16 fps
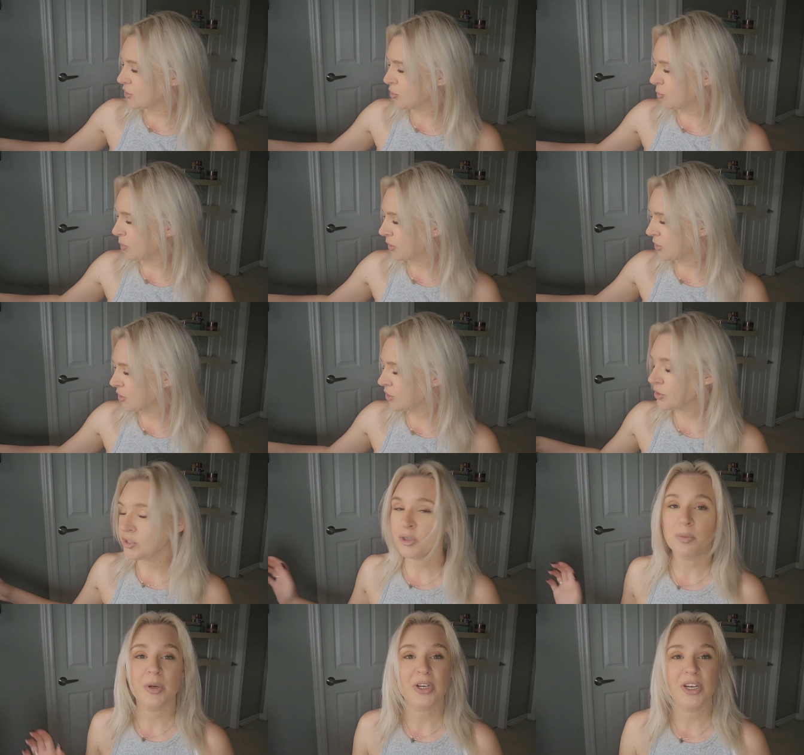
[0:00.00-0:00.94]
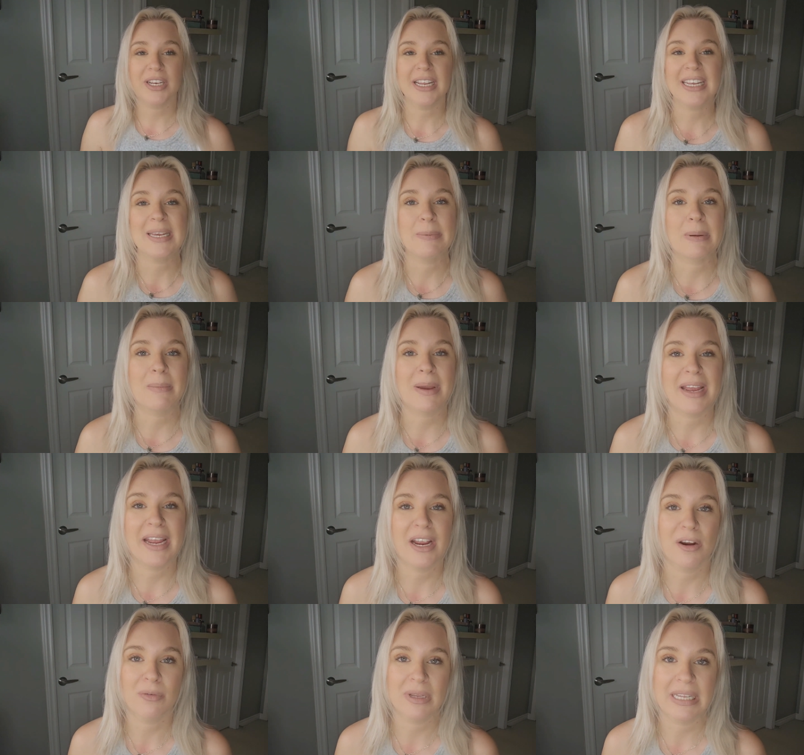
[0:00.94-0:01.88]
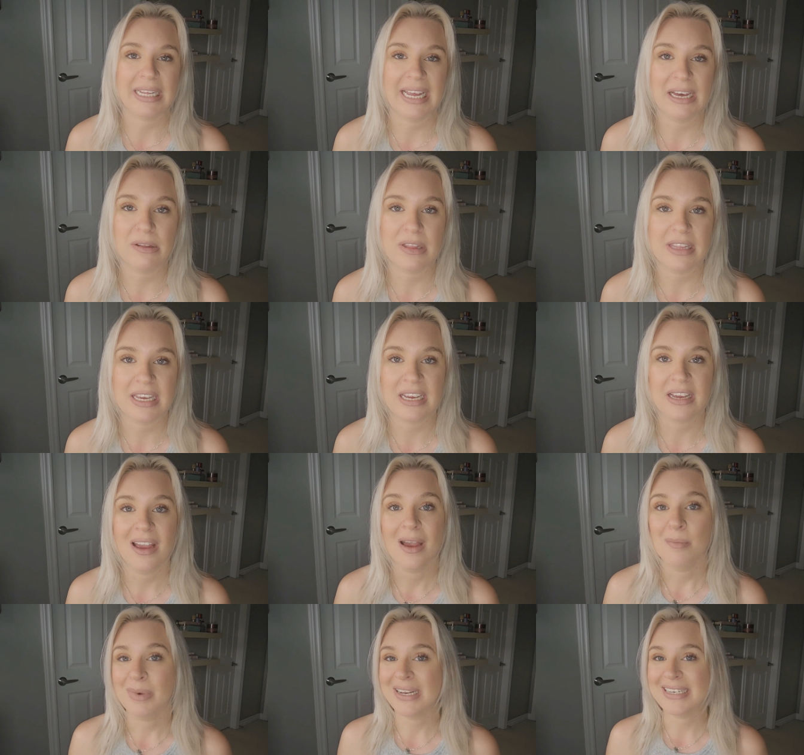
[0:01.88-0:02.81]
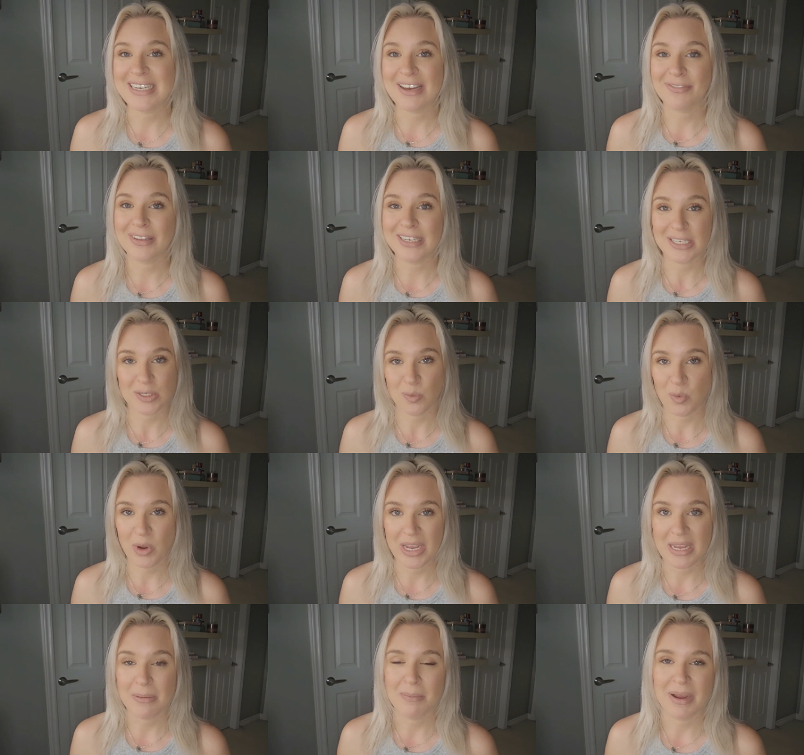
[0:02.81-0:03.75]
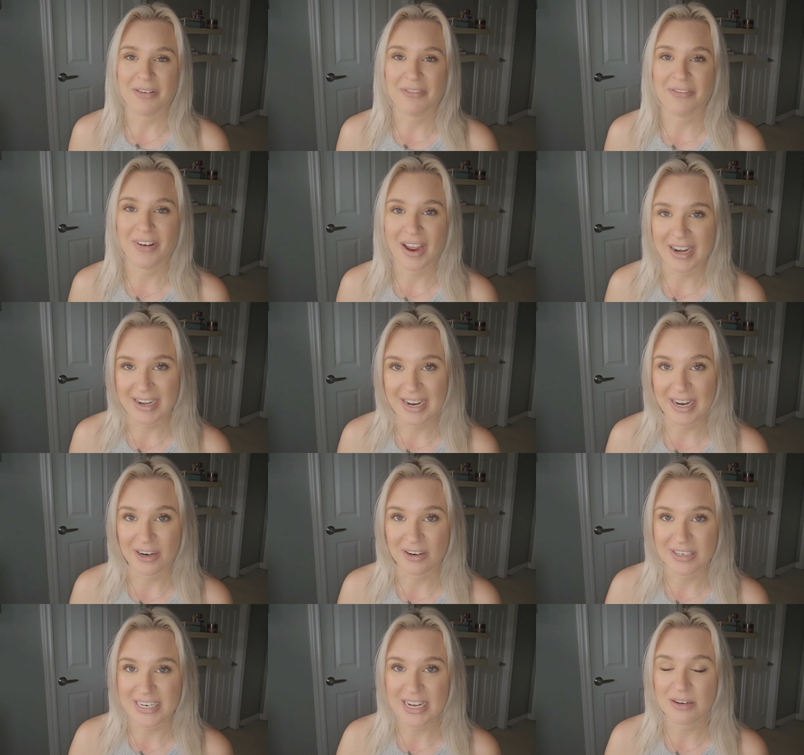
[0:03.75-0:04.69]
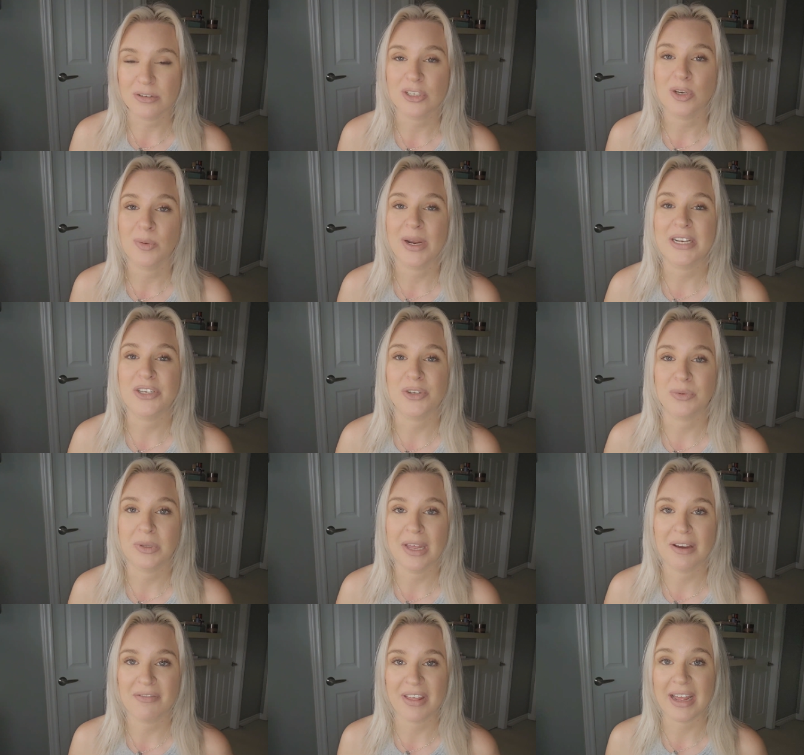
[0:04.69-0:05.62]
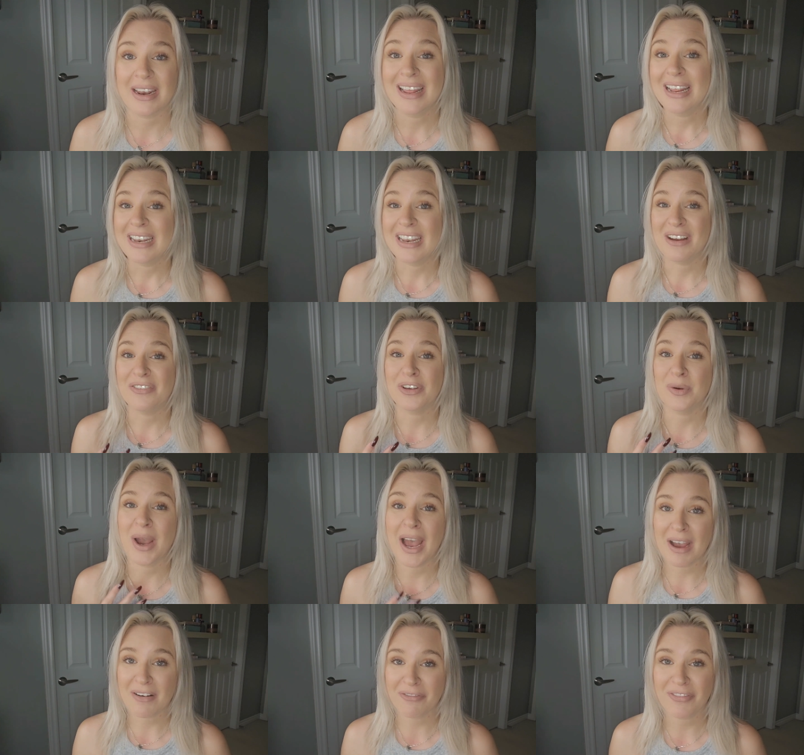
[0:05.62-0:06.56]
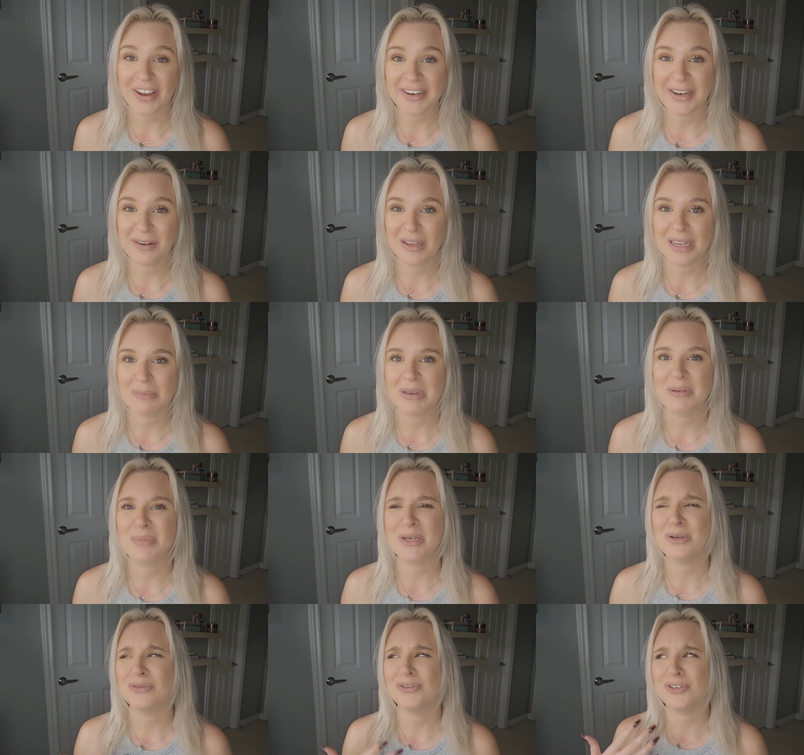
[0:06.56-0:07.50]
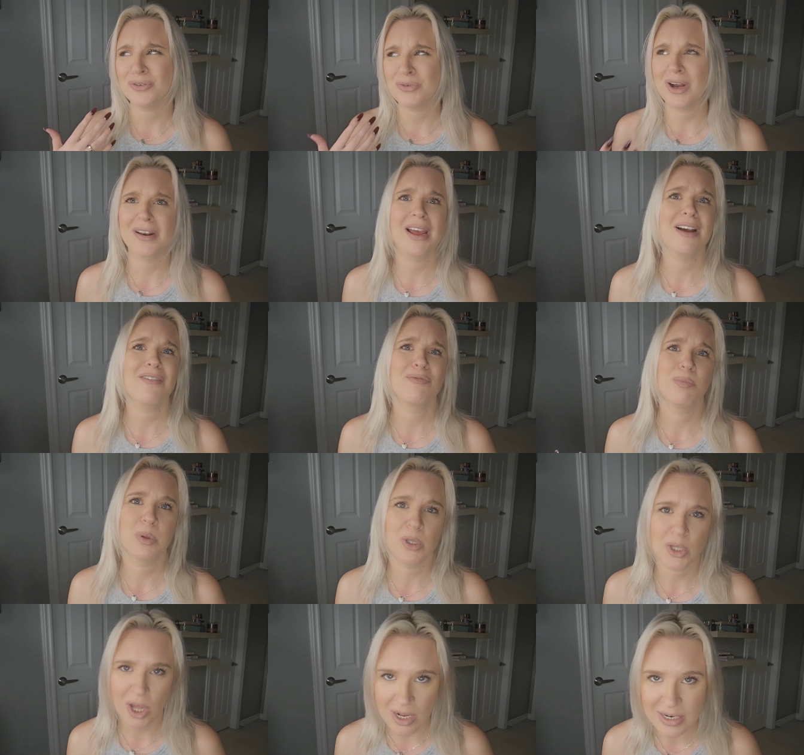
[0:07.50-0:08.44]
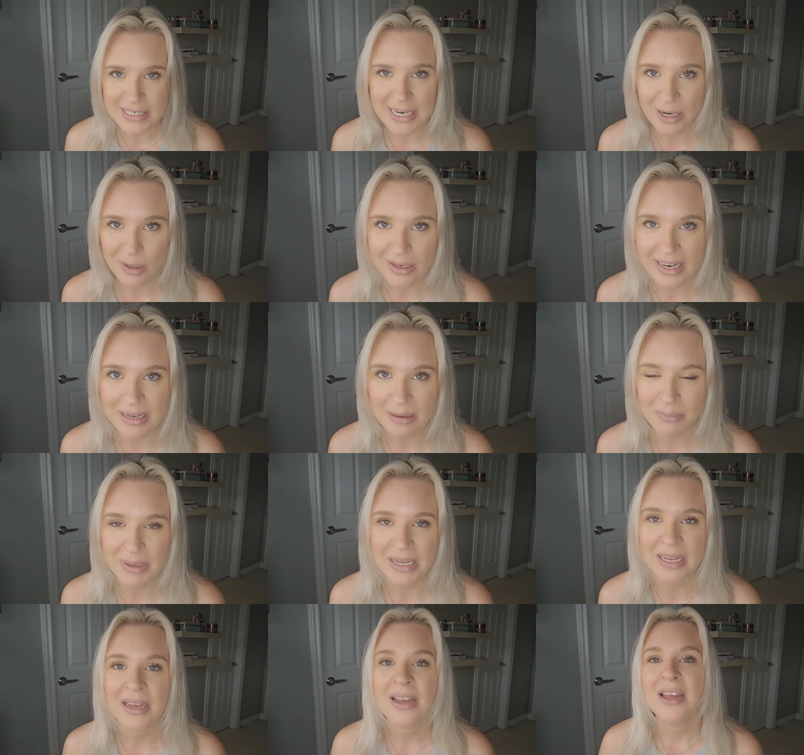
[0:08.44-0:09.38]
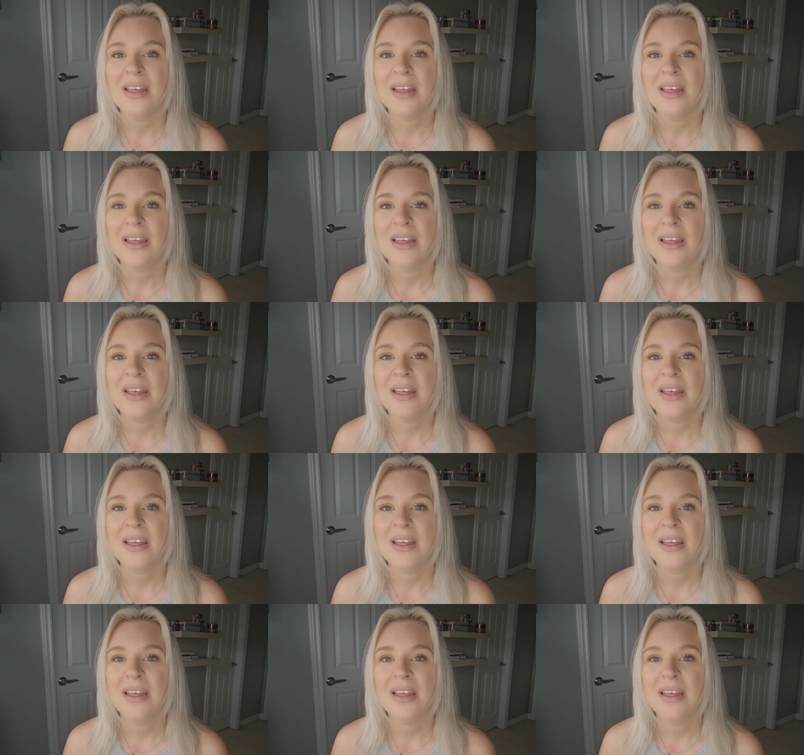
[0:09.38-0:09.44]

super, super good at keeping my hair really healthy, but it definitely doesn't weigh my fine hair down, so I do love that. Now, if you have fine hair like me, but you do not have blonde hair like me,